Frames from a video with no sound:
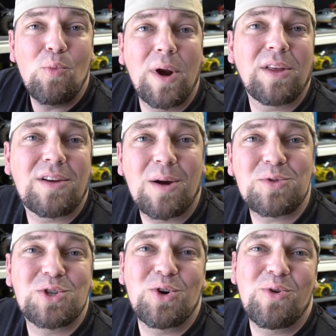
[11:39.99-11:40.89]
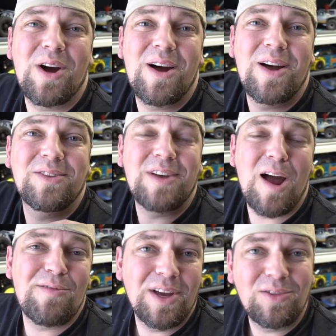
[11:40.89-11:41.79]
When it comes to uh,
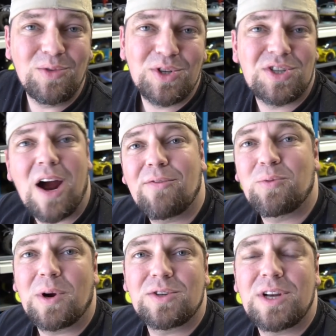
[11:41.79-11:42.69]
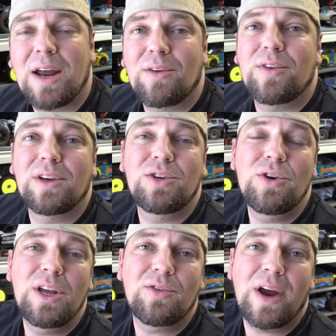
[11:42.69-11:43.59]
diving into the software side of things,
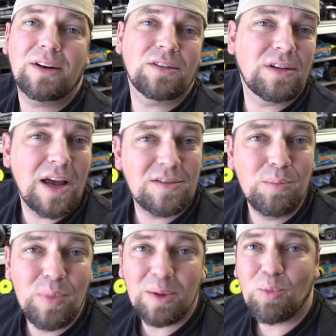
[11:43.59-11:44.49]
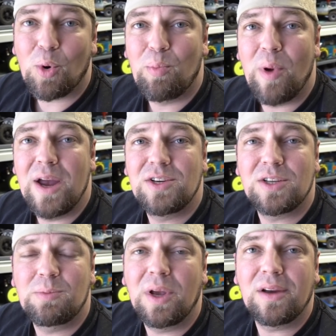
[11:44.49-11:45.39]
you need to exercise a bit more
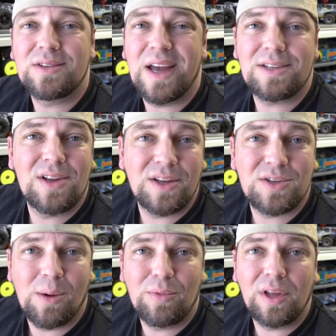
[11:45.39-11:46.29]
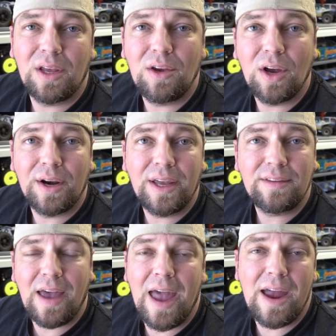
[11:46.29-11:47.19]
patience because that's not something that you're going to get
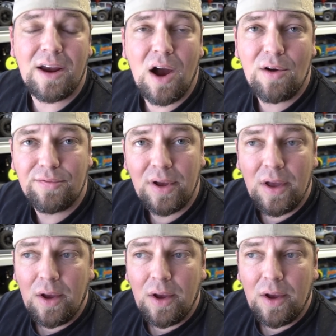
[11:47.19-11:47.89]
the hang of